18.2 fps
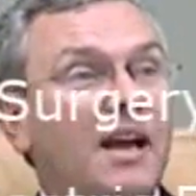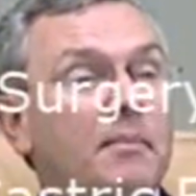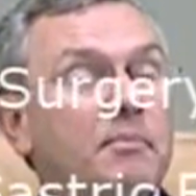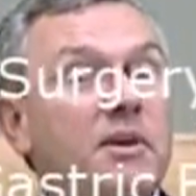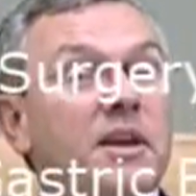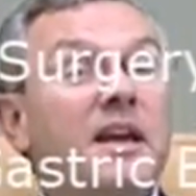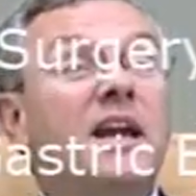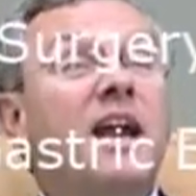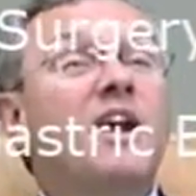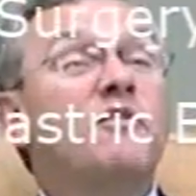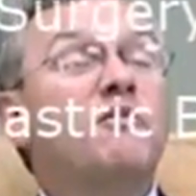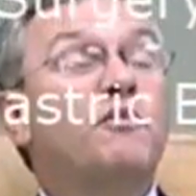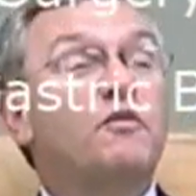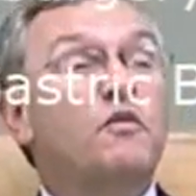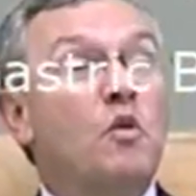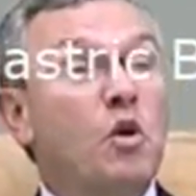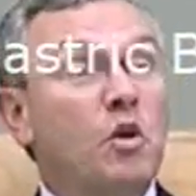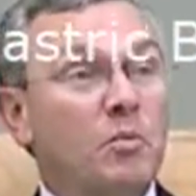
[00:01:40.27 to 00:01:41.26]
being a
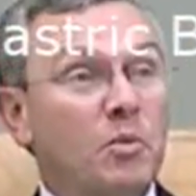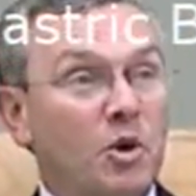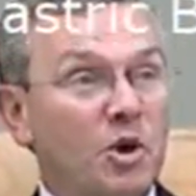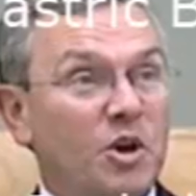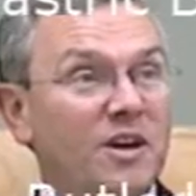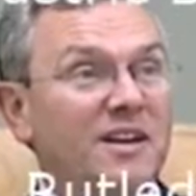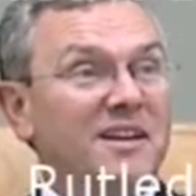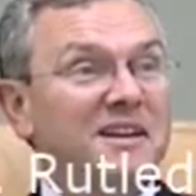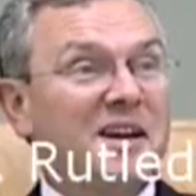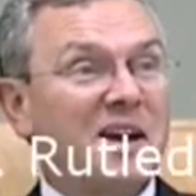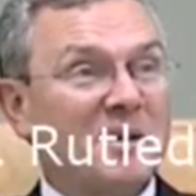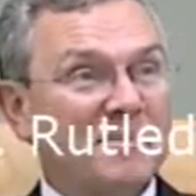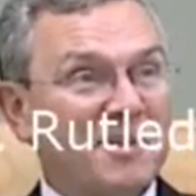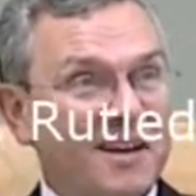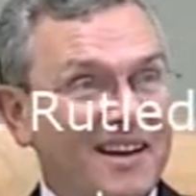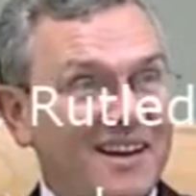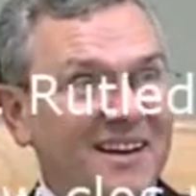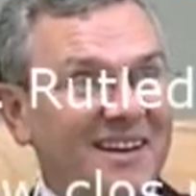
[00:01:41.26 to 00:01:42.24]
former
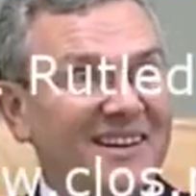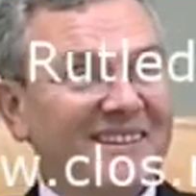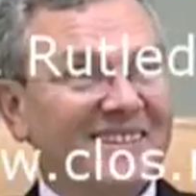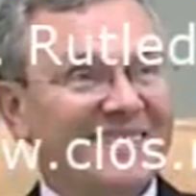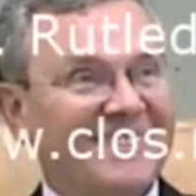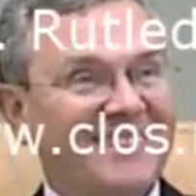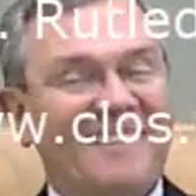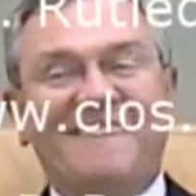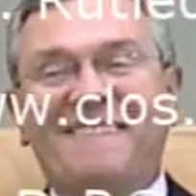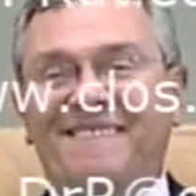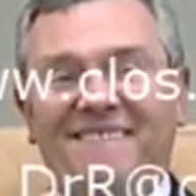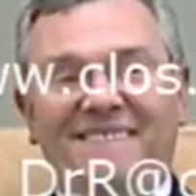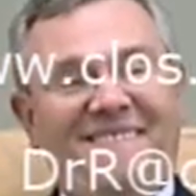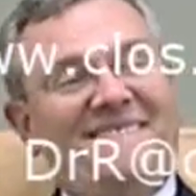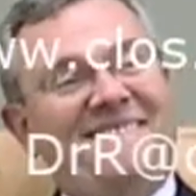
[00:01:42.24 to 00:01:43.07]
diabetic. That's right.